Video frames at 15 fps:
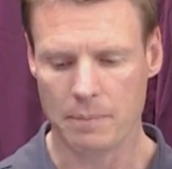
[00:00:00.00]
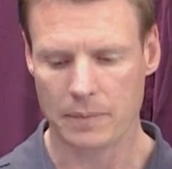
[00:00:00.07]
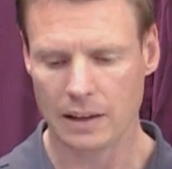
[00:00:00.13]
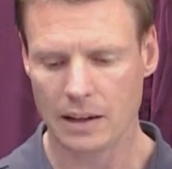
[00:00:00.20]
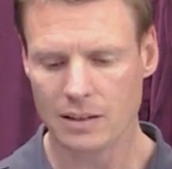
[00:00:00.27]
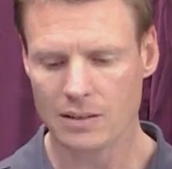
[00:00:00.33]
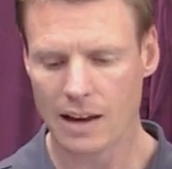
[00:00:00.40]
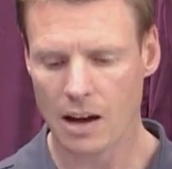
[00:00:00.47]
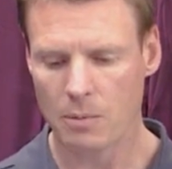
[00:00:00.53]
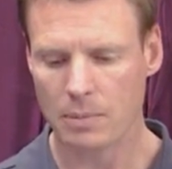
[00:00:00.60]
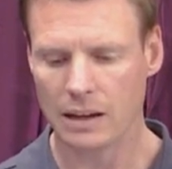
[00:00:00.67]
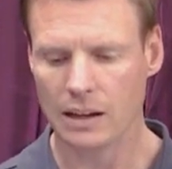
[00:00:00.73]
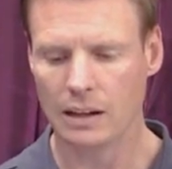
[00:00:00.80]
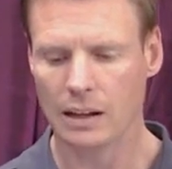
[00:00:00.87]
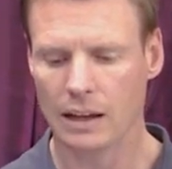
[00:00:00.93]
He's now
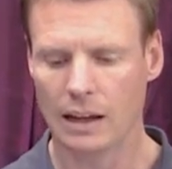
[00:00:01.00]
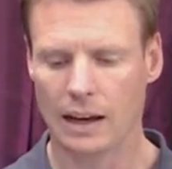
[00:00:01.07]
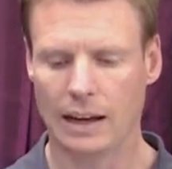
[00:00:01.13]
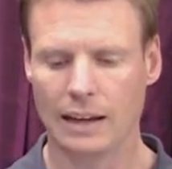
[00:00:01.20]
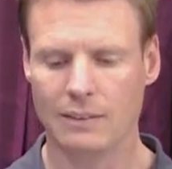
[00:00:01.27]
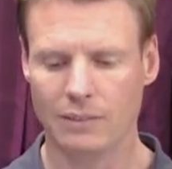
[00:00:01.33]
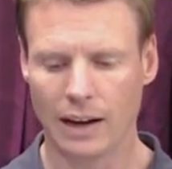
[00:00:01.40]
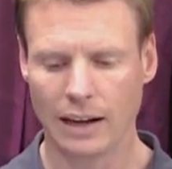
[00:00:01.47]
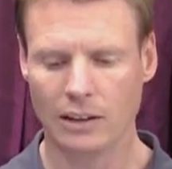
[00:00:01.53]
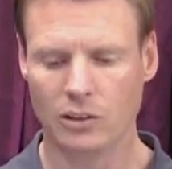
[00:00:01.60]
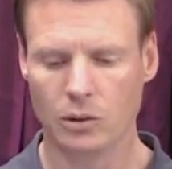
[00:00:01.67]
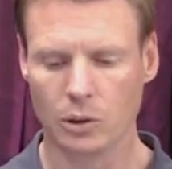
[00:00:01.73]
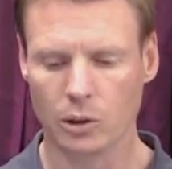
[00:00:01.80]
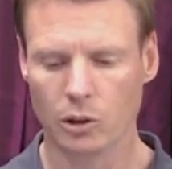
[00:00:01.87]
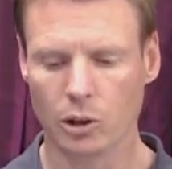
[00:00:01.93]
been invited
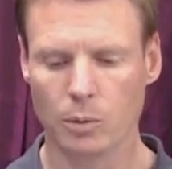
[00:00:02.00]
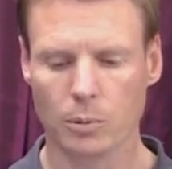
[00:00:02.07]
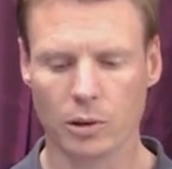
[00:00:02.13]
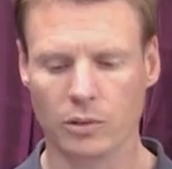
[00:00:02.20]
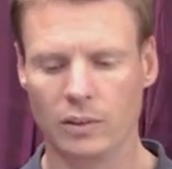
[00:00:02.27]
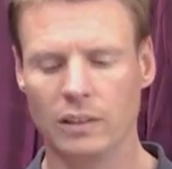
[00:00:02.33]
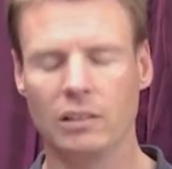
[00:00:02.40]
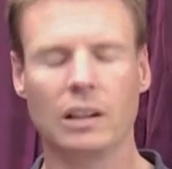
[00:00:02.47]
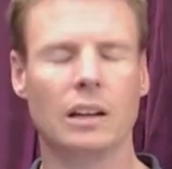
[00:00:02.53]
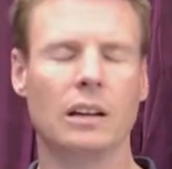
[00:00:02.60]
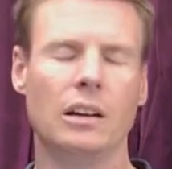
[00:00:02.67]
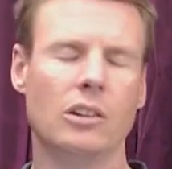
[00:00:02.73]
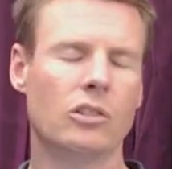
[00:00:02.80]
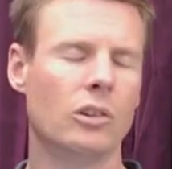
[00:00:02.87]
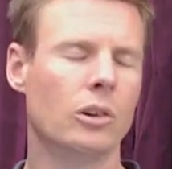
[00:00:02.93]
to a group, or he's visiting an
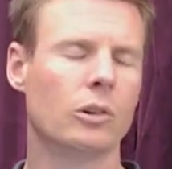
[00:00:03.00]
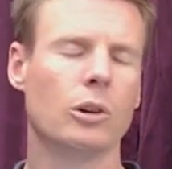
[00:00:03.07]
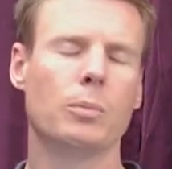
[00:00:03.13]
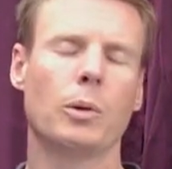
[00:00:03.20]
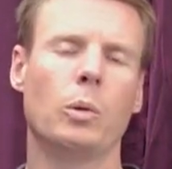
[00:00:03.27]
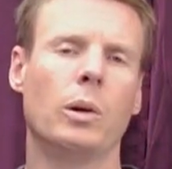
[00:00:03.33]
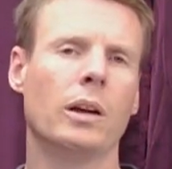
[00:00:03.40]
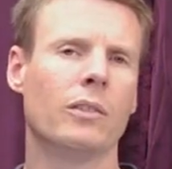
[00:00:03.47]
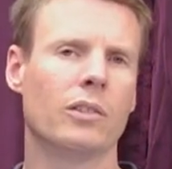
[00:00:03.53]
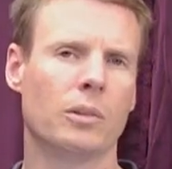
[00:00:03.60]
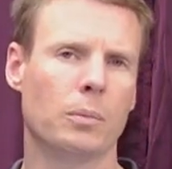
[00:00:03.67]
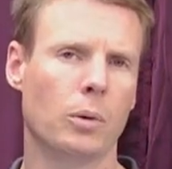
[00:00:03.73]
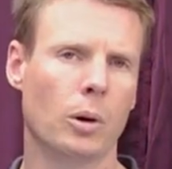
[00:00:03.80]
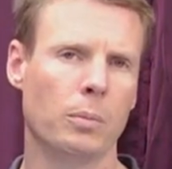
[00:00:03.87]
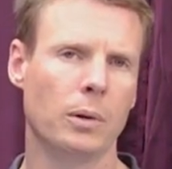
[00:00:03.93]
additional group, or whatever's
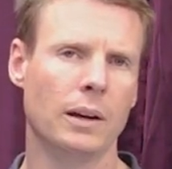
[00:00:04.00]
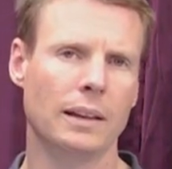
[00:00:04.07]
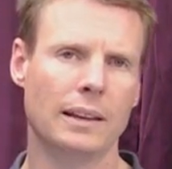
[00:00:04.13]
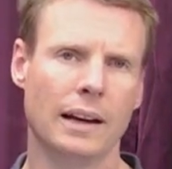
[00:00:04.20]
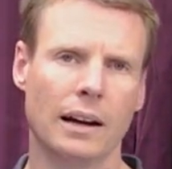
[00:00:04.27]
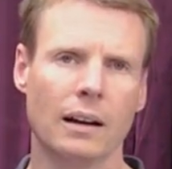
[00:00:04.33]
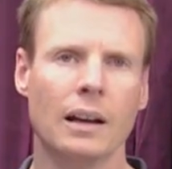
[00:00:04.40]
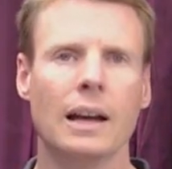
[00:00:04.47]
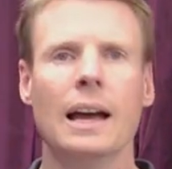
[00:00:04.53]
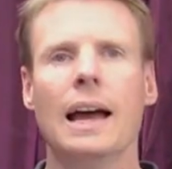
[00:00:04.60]
appropriate there,